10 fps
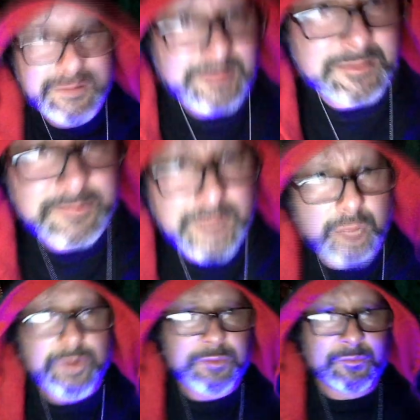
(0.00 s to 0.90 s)
not
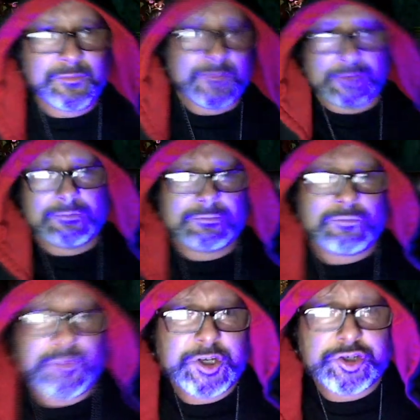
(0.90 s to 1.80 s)
with
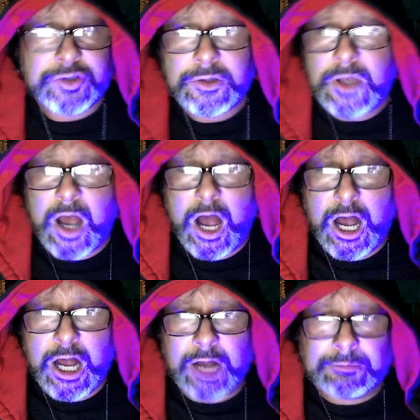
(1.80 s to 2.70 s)
pictures.
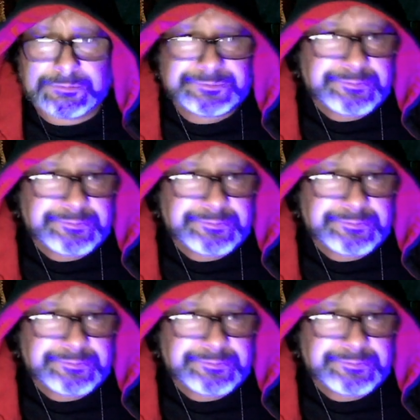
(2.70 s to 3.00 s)
Yeah,